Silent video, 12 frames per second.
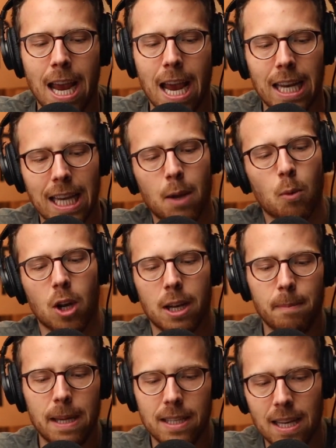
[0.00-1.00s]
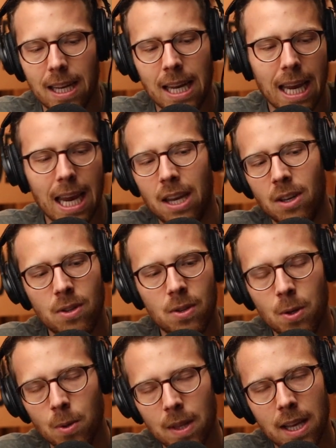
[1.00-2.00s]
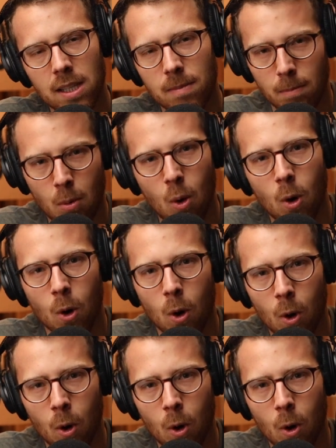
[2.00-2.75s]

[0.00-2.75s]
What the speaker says: And again, we're going to be digging into this more